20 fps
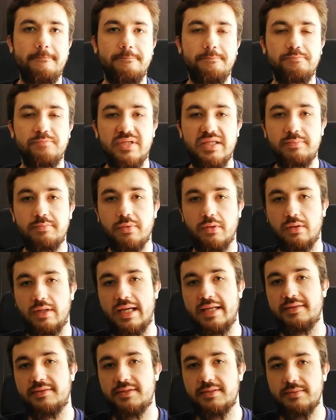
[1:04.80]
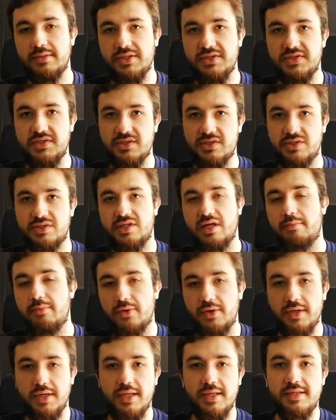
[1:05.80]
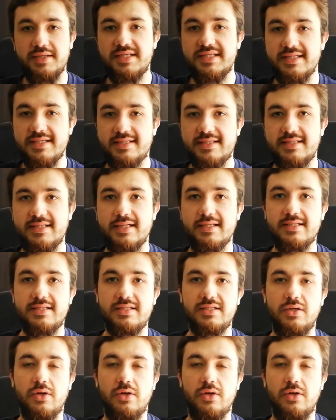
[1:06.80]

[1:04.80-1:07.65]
people and his stubborn insistence